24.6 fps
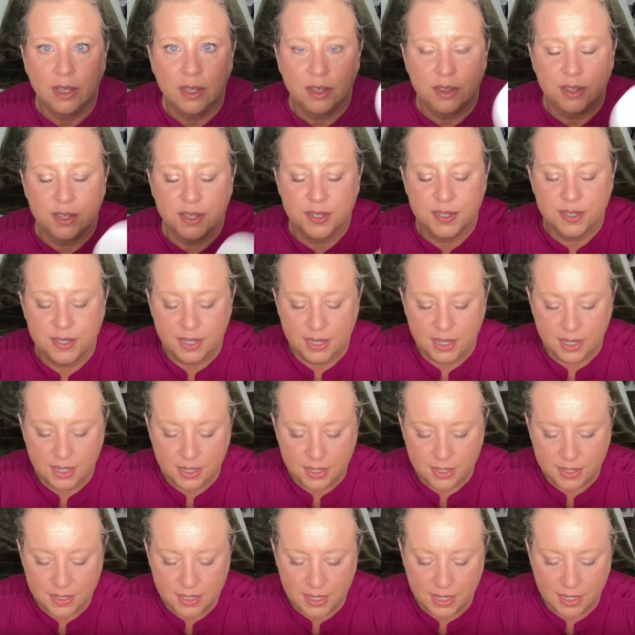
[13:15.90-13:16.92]
This
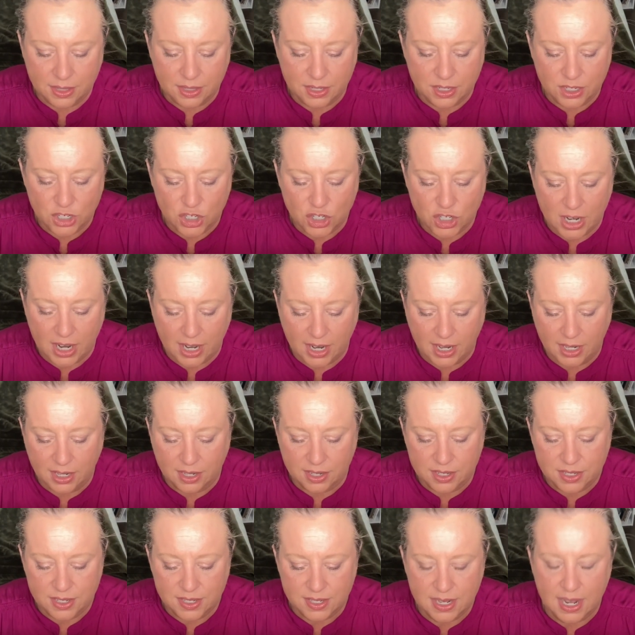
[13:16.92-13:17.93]
is in the
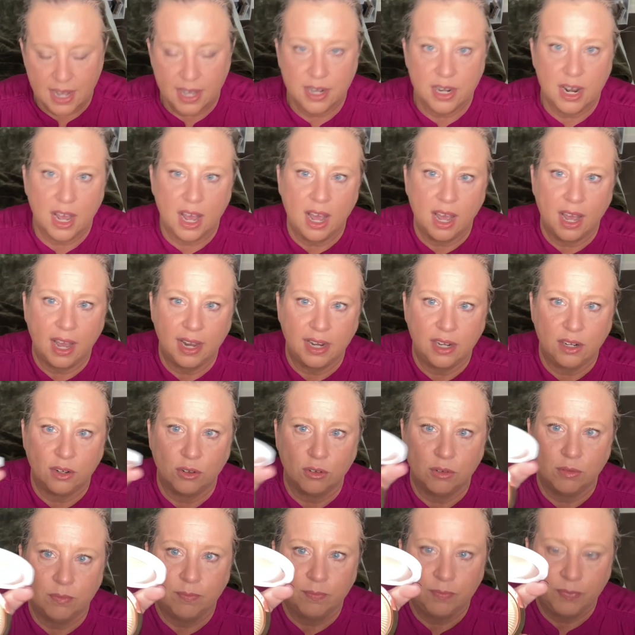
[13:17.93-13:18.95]
shade Sun
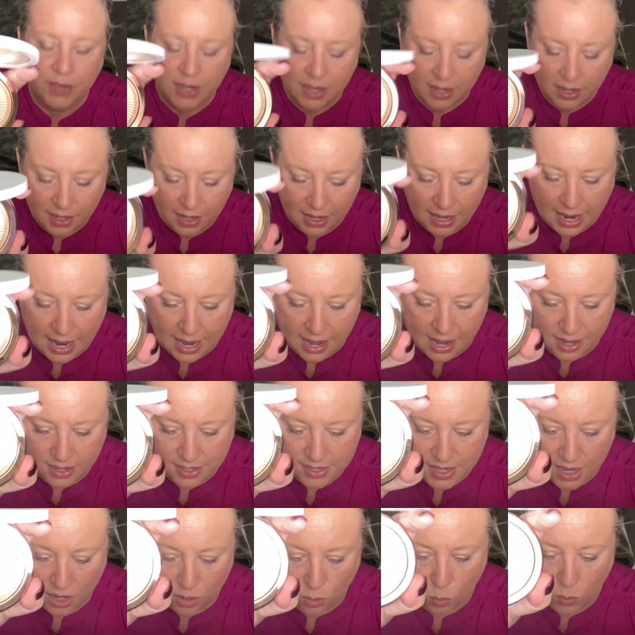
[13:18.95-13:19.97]
Idol. It
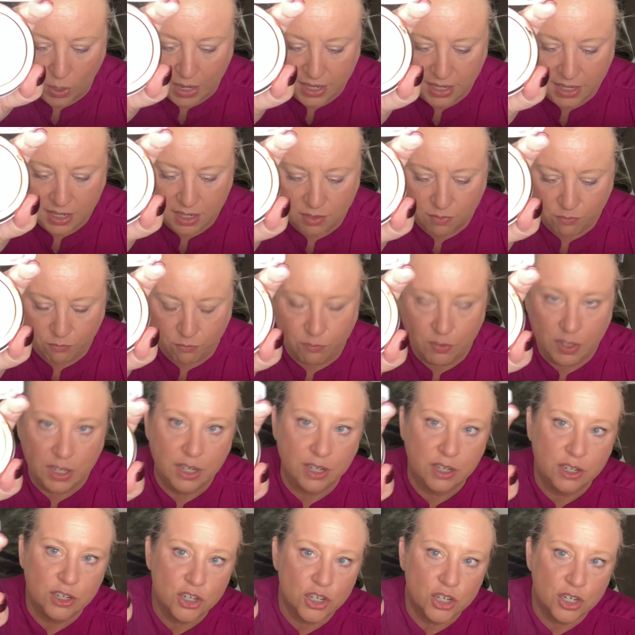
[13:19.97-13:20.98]
has a radiant
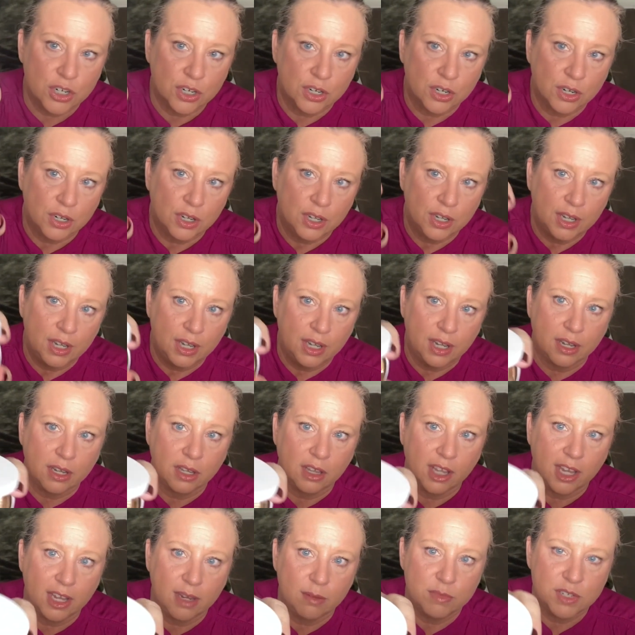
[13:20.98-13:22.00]
finish. It
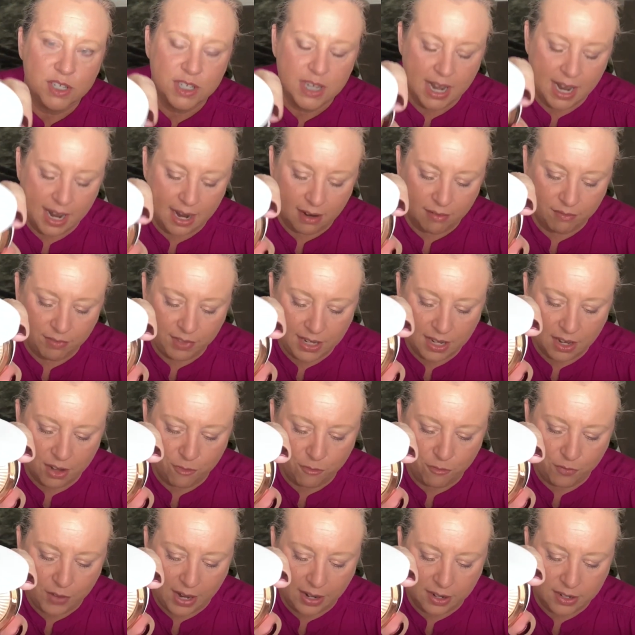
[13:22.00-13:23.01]
claims to have the
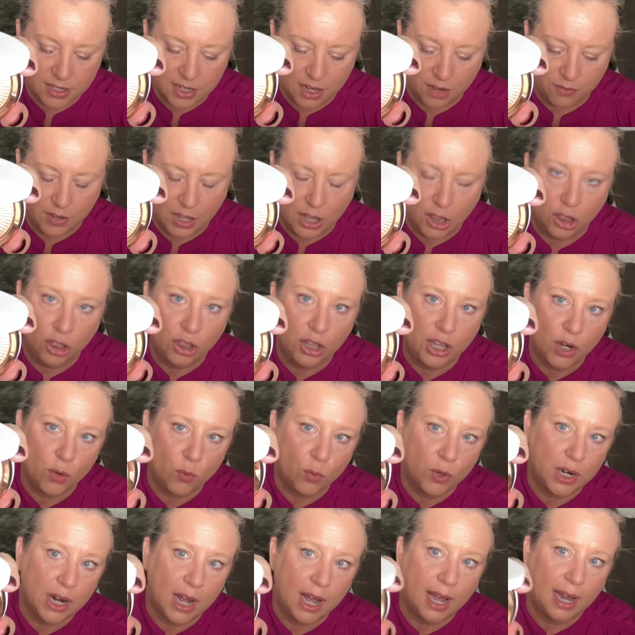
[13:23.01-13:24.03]
effect of a
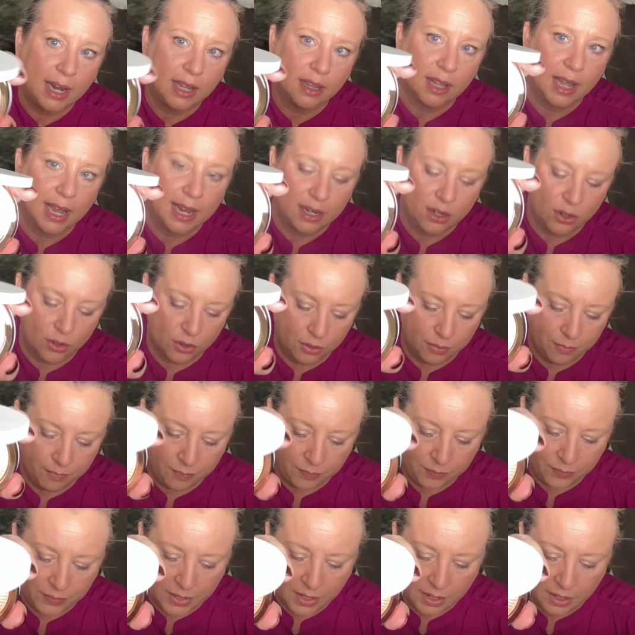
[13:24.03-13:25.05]
liquid highlighter.
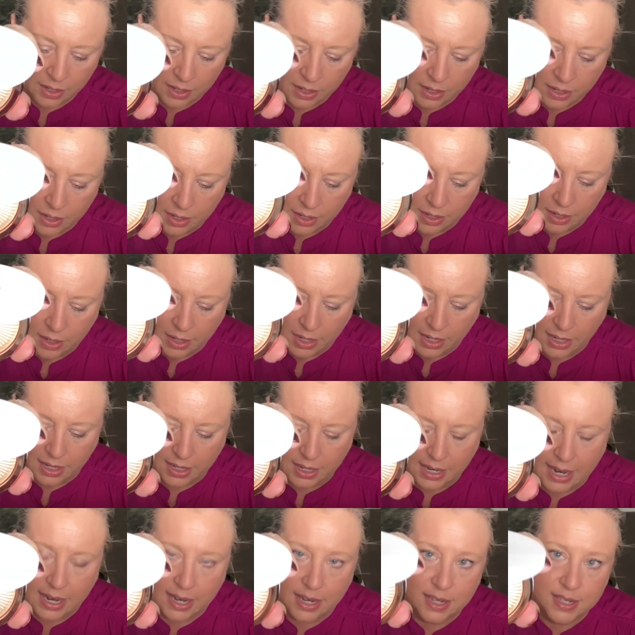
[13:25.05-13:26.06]

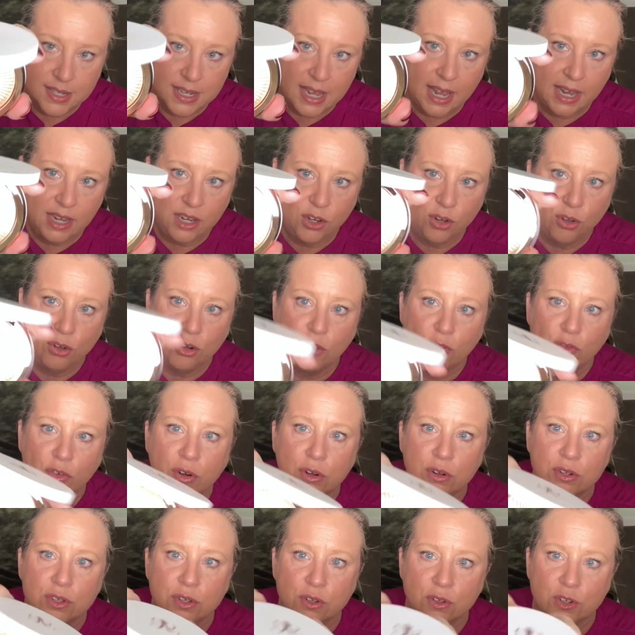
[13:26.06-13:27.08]
It is a
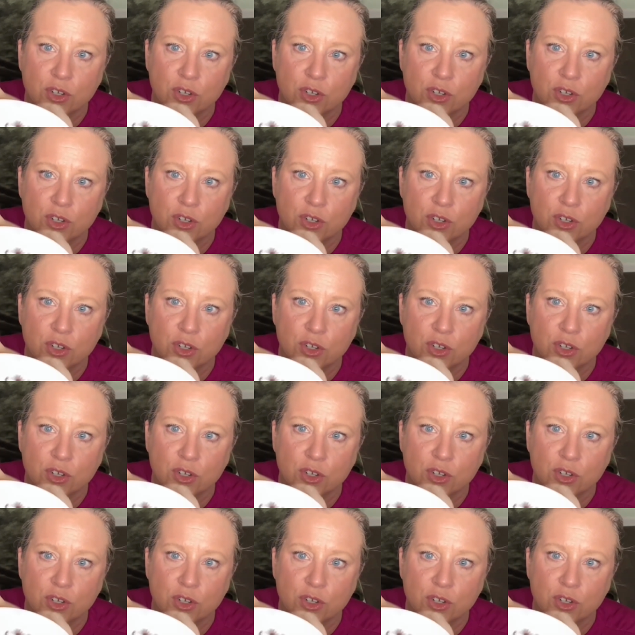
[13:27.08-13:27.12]
universal